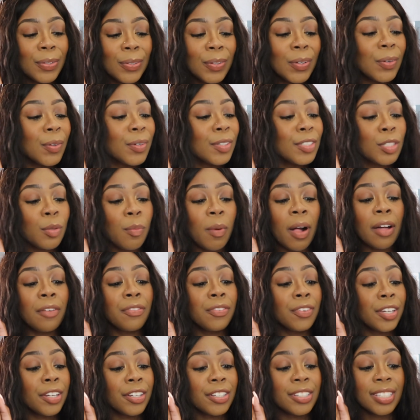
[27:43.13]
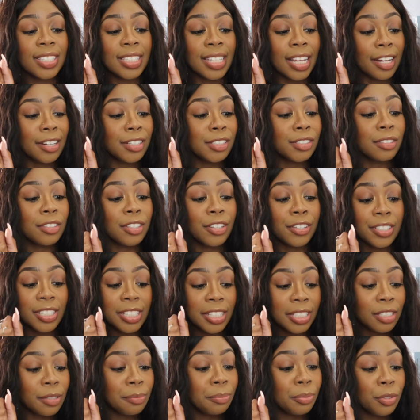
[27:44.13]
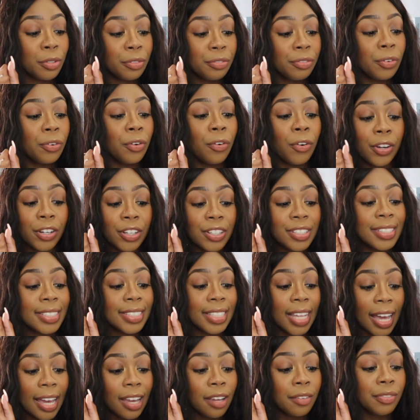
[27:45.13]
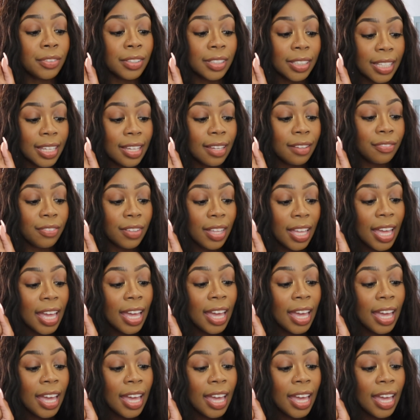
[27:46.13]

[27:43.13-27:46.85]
Ooh, so I feel your stares, your disapproval, or your sigh of relief.